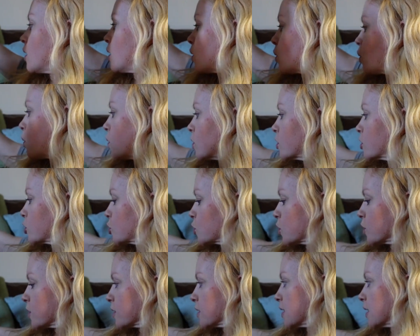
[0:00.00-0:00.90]
1
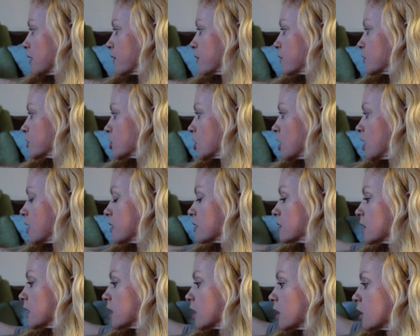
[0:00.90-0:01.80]
short sleeved
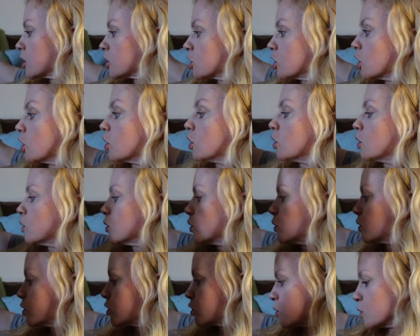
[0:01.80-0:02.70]
jersey,
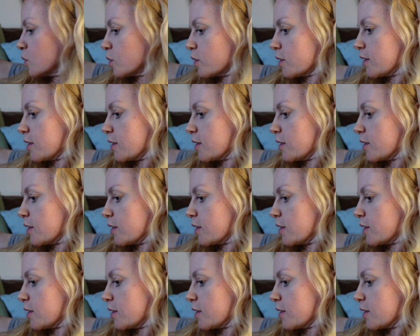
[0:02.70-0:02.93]
2 short